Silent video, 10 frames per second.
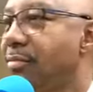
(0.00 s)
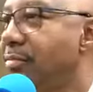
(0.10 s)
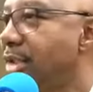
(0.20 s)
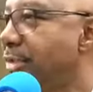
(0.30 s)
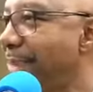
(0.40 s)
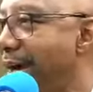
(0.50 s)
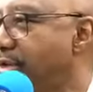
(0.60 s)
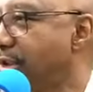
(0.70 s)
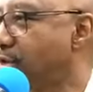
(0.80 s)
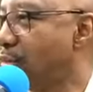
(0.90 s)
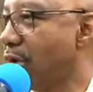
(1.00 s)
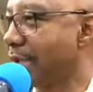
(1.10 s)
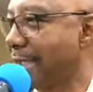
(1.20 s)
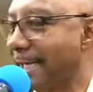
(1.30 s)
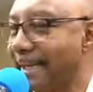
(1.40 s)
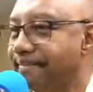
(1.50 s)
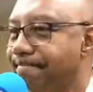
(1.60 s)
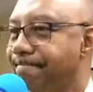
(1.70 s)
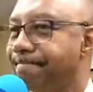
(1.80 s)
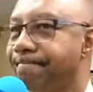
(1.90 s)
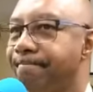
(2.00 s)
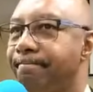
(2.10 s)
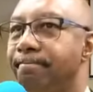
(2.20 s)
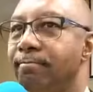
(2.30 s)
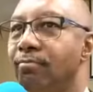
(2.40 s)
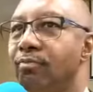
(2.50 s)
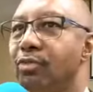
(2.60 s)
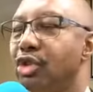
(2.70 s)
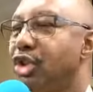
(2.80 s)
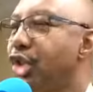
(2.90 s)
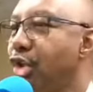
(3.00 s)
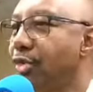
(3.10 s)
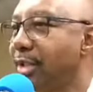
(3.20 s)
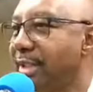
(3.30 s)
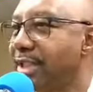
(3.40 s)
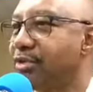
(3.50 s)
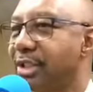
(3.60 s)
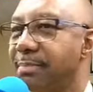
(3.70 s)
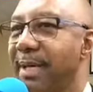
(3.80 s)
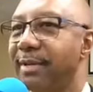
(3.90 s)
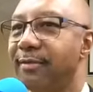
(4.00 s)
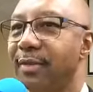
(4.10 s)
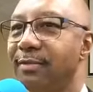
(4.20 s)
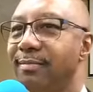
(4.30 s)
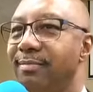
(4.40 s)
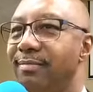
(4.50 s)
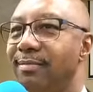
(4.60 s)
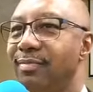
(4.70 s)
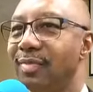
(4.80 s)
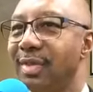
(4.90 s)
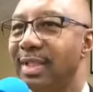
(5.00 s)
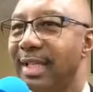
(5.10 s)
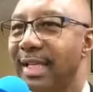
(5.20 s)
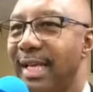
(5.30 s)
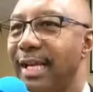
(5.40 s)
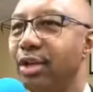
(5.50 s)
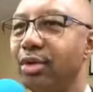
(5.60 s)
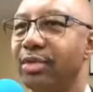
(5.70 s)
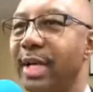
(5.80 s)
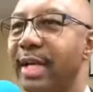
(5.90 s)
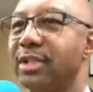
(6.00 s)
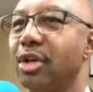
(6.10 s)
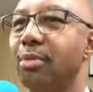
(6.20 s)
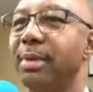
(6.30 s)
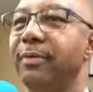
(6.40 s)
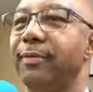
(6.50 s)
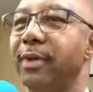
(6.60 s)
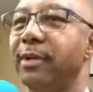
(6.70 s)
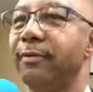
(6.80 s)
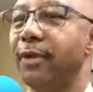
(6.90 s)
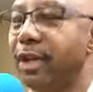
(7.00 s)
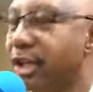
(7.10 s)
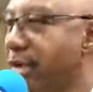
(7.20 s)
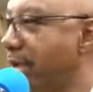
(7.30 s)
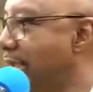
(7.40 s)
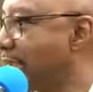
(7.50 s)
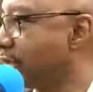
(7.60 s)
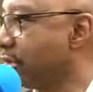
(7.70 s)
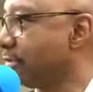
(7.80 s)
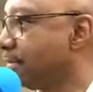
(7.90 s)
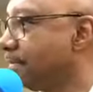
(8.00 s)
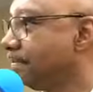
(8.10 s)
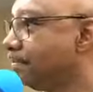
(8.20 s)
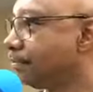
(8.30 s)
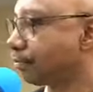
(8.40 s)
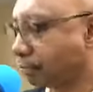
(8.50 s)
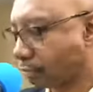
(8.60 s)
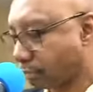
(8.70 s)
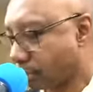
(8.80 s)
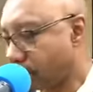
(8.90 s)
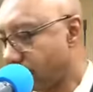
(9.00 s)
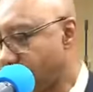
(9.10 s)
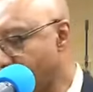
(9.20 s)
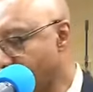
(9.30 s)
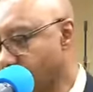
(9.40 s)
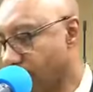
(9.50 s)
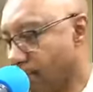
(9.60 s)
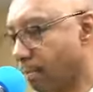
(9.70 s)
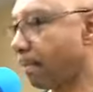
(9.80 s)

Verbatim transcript: Spouses walking out. Children disrespectful. Can you say it's going to be for, for the good? Yes, sir. I think if we look at the end result